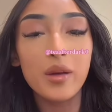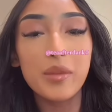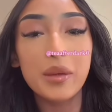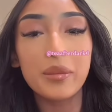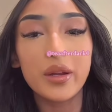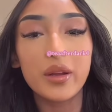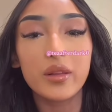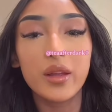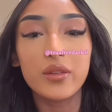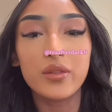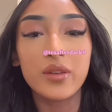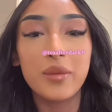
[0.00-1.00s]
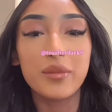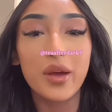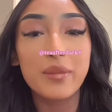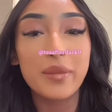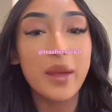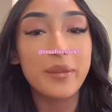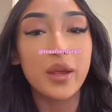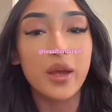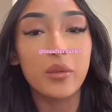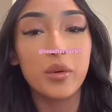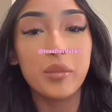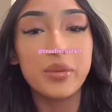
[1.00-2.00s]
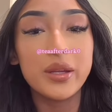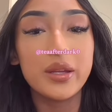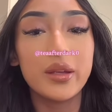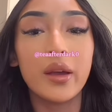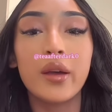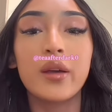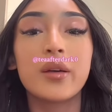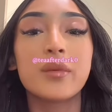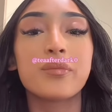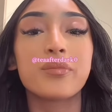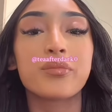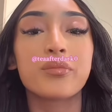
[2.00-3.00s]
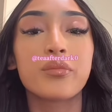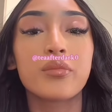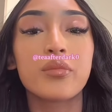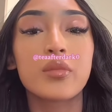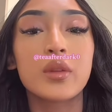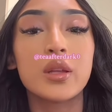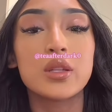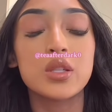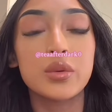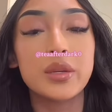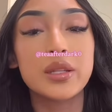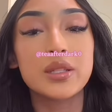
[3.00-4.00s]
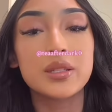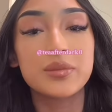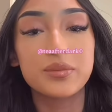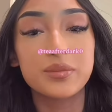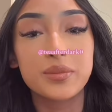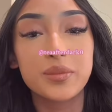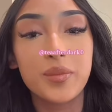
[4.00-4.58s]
I don't make money on live. I'm not a mammy. I will be um, in two weeks.